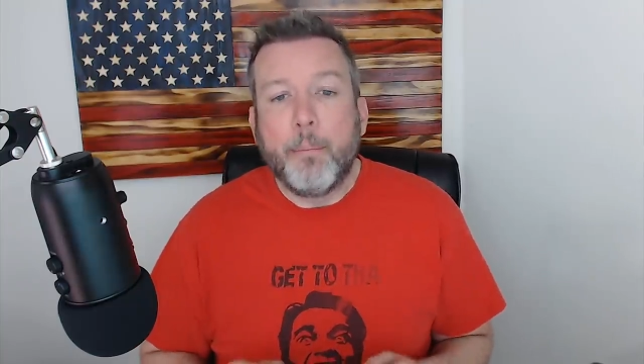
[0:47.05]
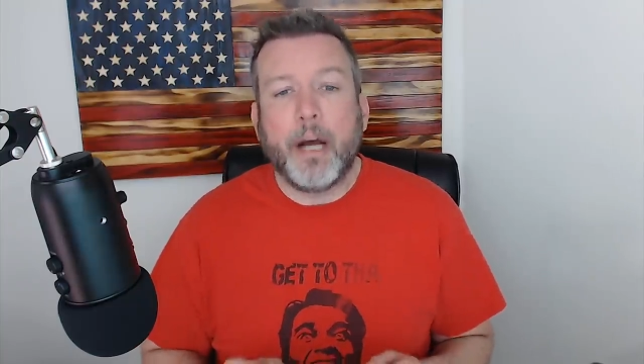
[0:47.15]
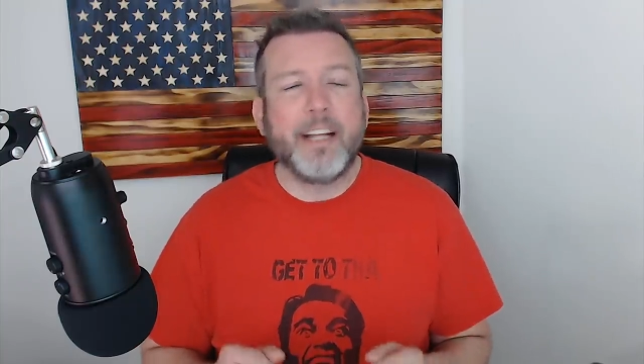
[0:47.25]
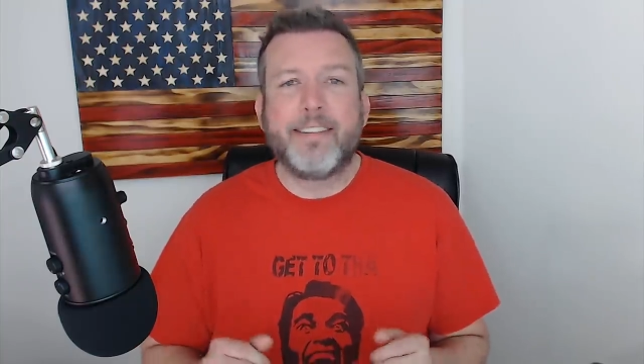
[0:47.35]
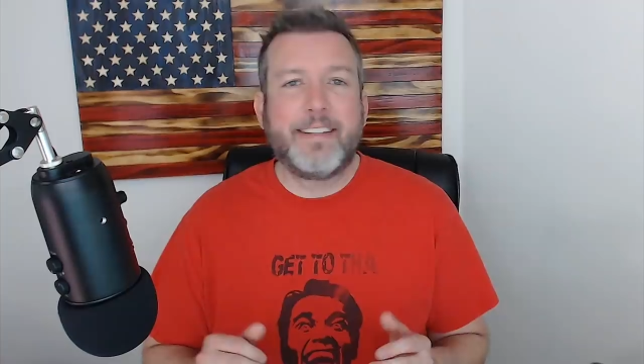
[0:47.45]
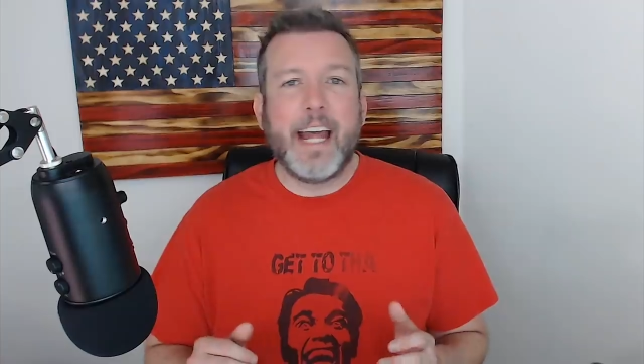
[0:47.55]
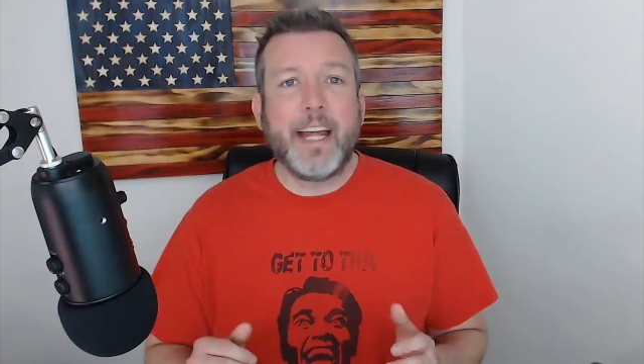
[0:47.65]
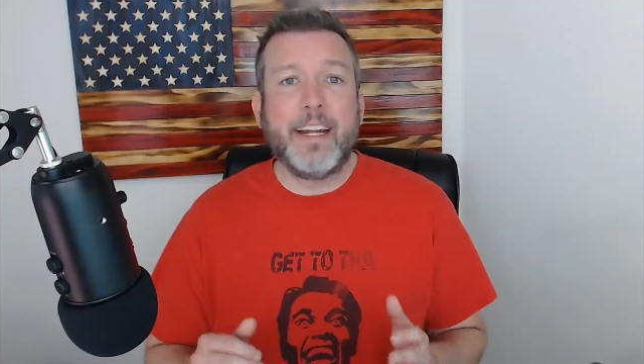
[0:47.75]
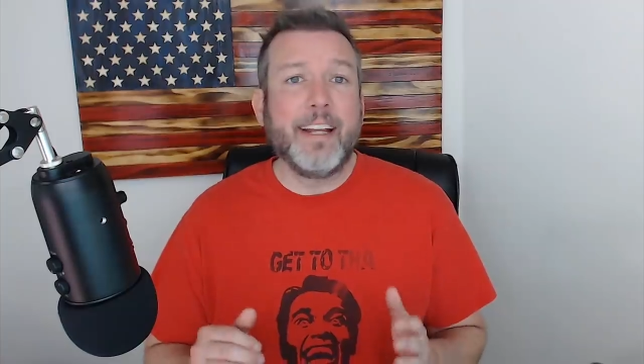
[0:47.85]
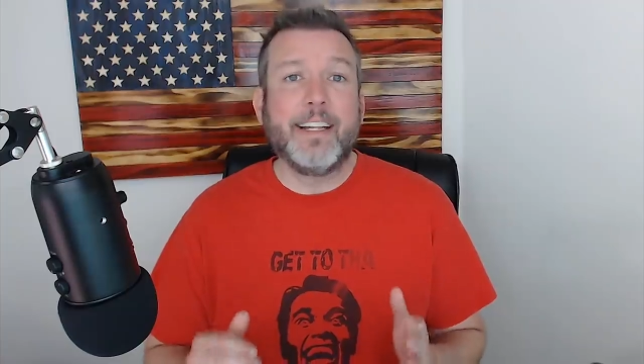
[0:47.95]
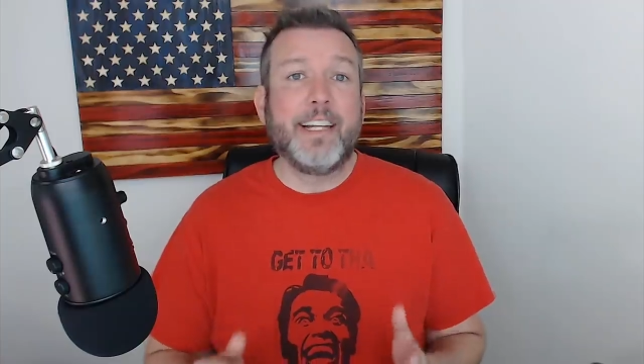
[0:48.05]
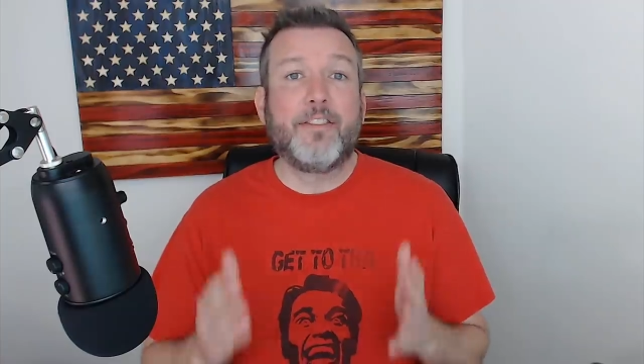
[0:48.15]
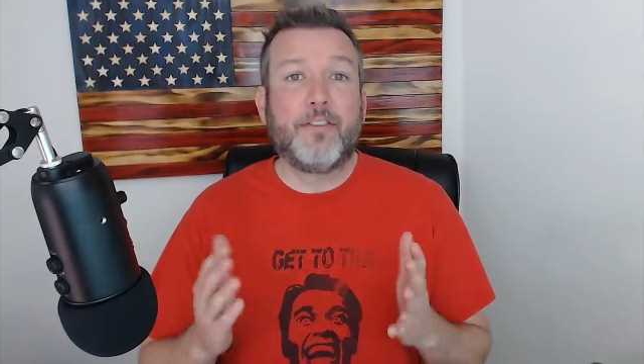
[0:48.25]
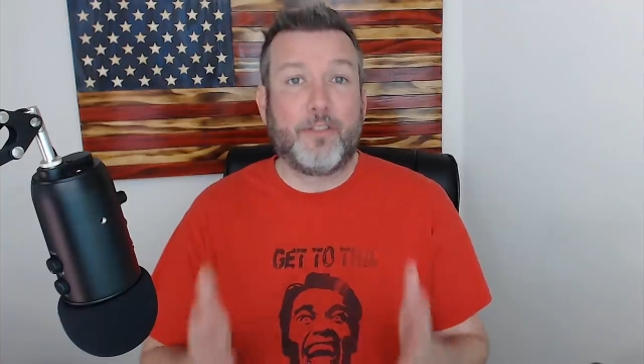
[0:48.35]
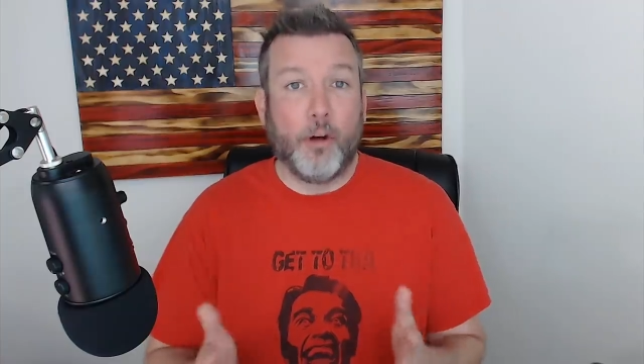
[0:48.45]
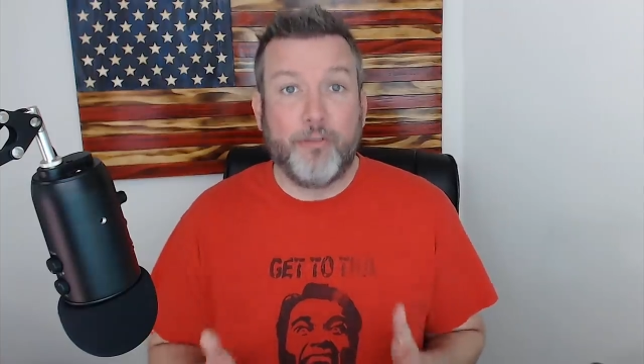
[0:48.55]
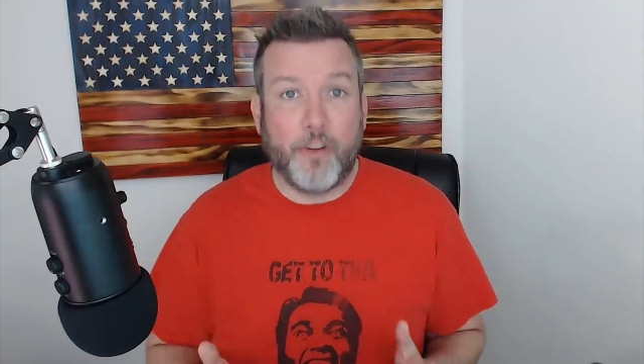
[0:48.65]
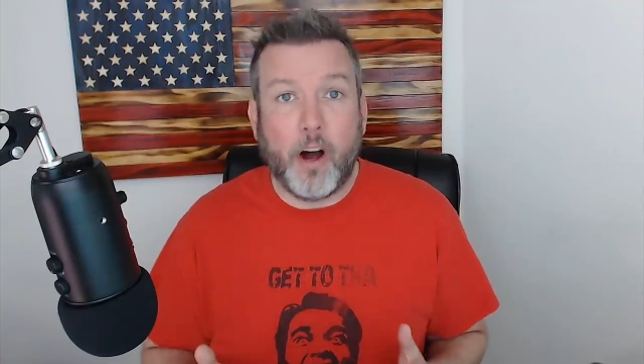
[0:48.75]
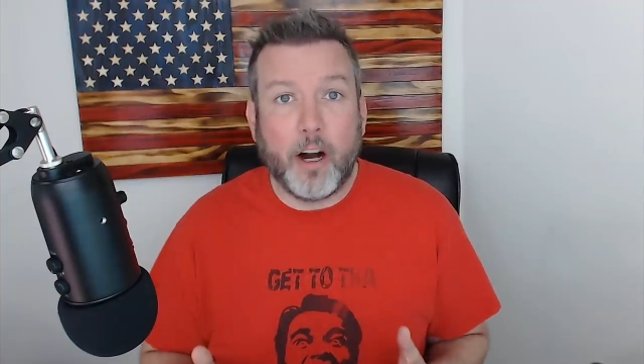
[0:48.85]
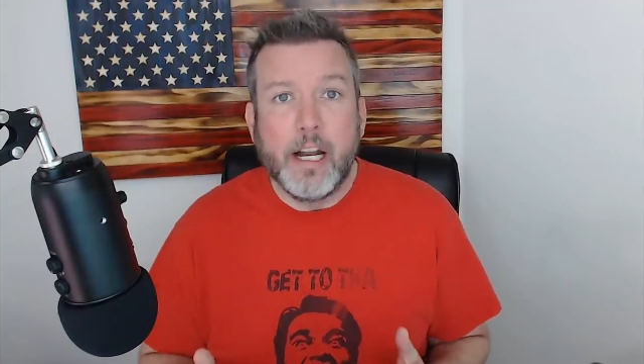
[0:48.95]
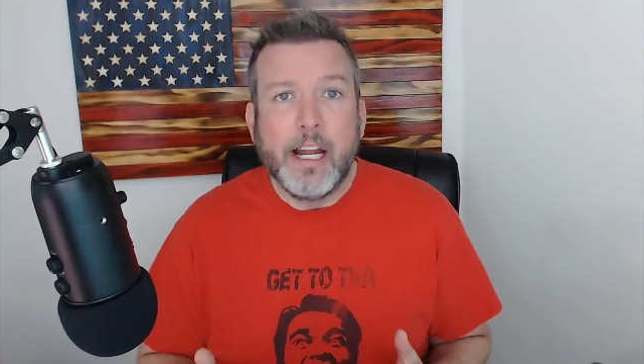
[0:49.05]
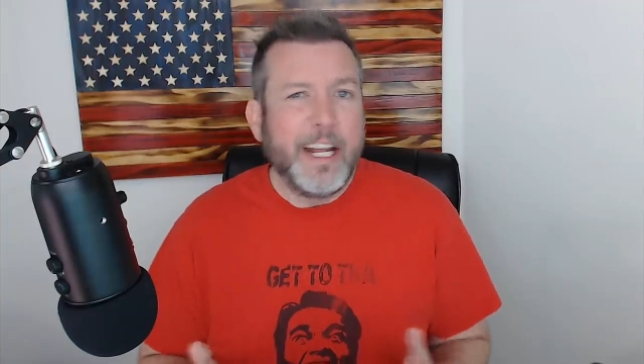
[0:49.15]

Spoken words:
But instead, at least so far,